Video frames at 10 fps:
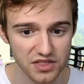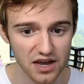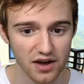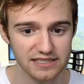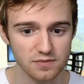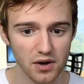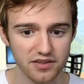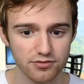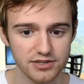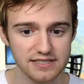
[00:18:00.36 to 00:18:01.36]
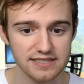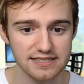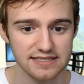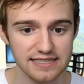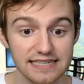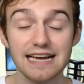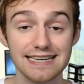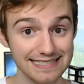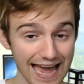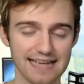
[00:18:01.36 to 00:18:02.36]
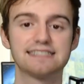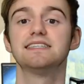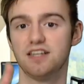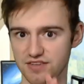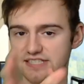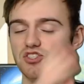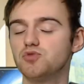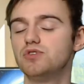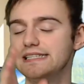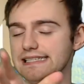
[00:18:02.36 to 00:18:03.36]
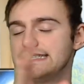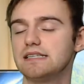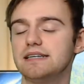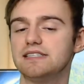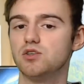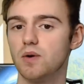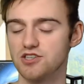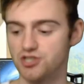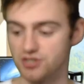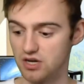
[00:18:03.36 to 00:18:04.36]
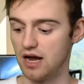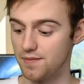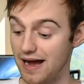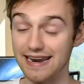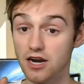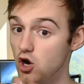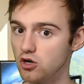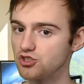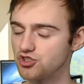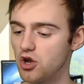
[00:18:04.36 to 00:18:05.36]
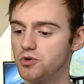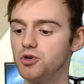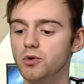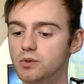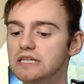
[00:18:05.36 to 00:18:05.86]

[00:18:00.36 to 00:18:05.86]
EyeSpy360? Yes, this is a really exciting question, and it looks so cool.